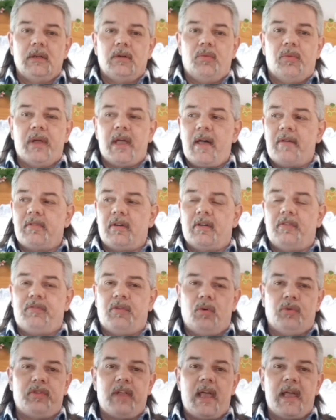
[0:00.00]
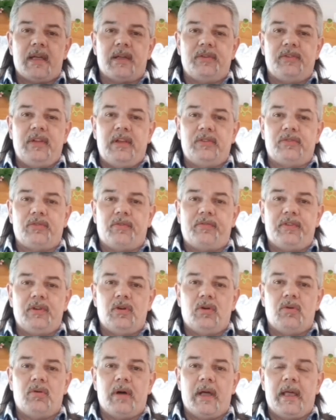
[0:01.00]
We have a full tank of diesel fuel,